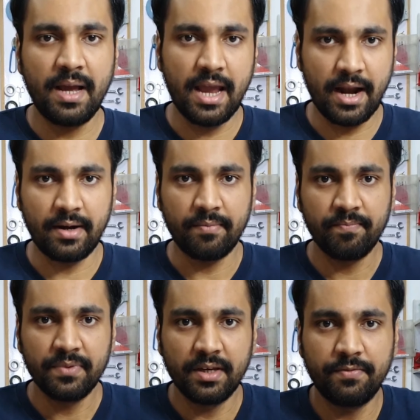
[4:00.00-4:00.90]
my hand.
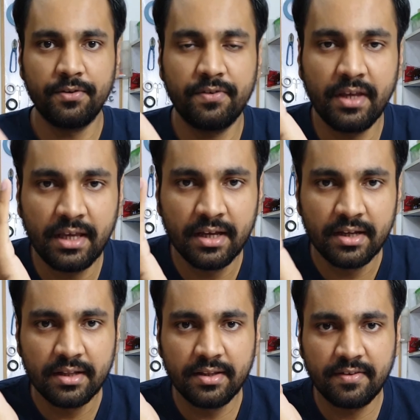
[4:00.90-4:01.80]
If you see
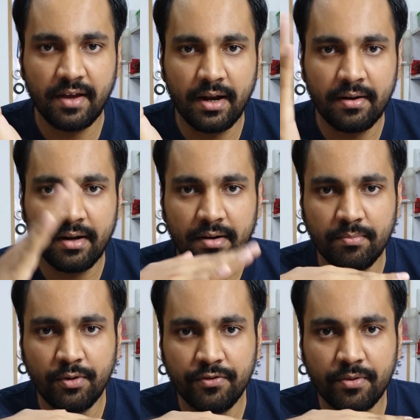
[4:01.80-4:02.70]
this hand,
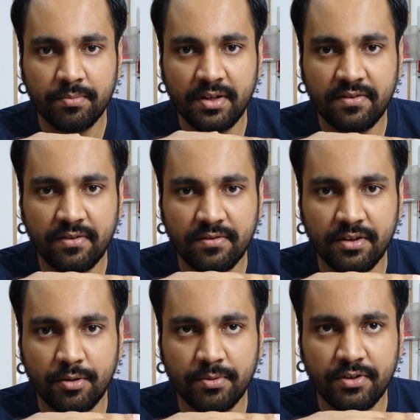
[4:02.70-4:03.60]
it moves from this
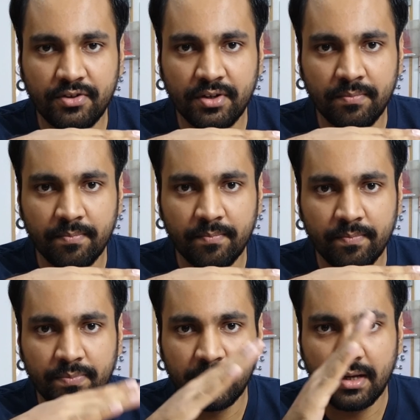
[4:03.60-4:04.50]
zero position
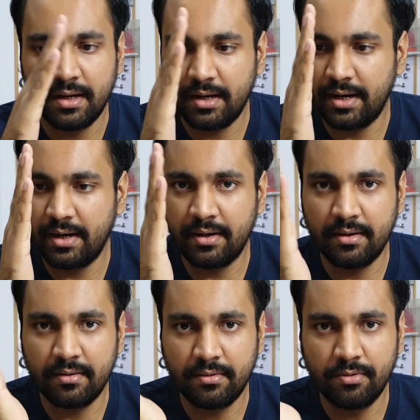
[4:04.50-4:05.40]

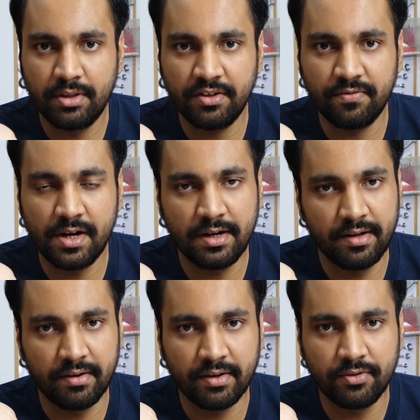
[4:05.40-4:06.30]
and to this
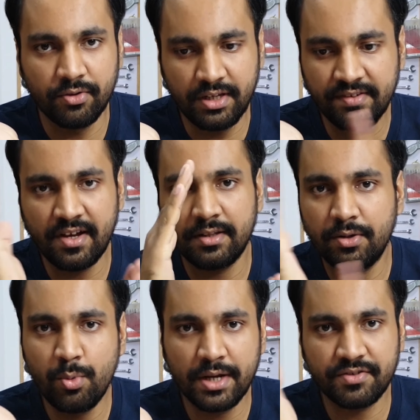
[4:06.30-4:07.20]
180 degrees. So these are
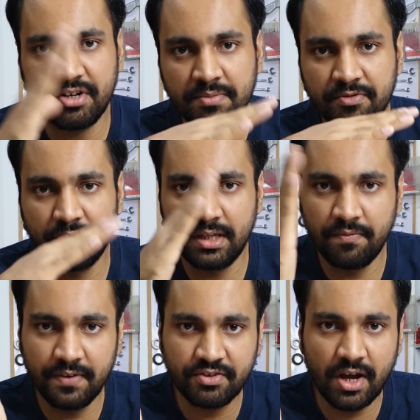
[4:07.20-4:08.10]
the two extremes
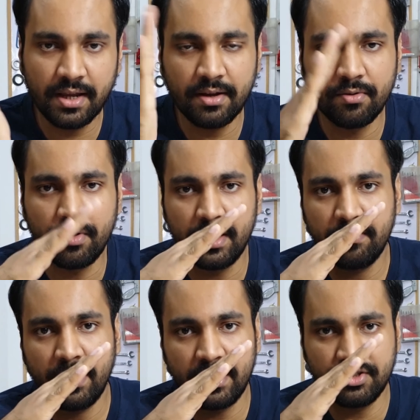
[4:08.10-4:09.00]
within which I can
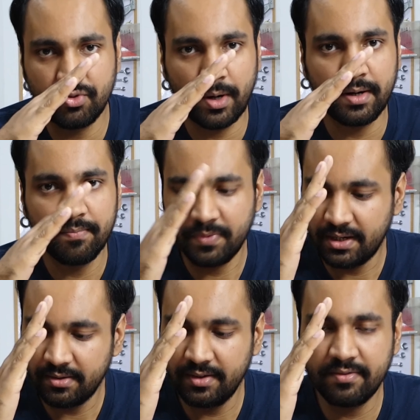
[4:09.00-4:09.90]
rotate my wrist joint,
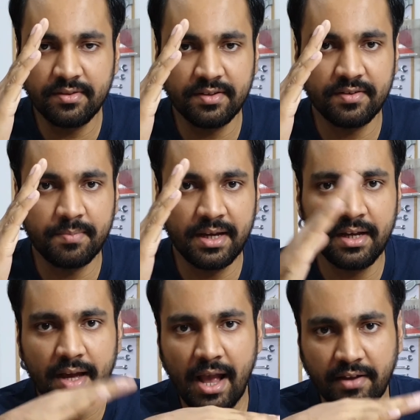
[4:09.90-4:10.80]
and this is
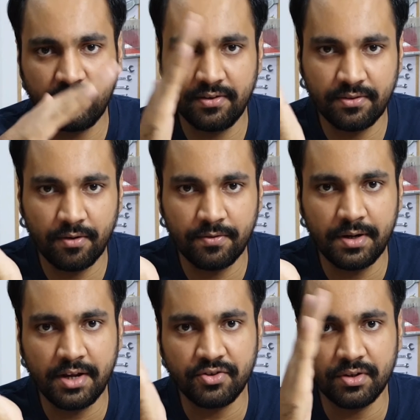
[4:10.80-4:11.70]
my axis of
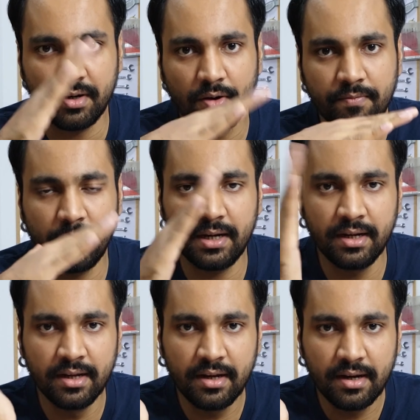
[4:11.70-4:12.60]
rotation of my
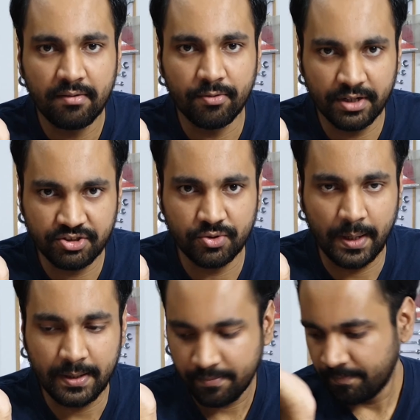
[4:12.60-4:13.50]
wrist
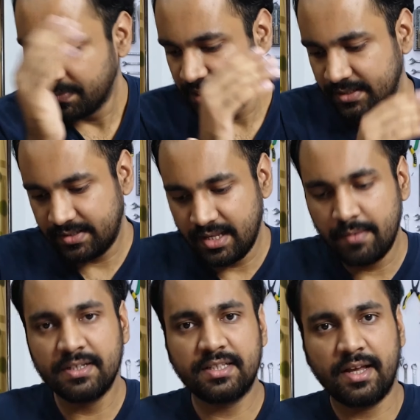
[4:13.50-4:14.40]
joint.
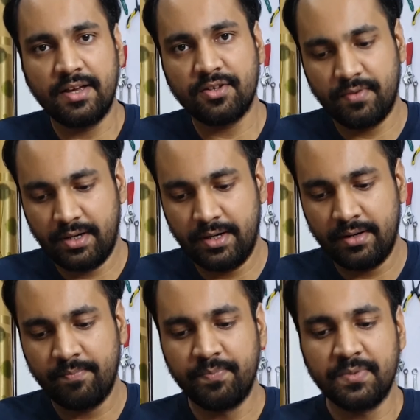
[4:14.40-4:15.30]
Same is the case over here.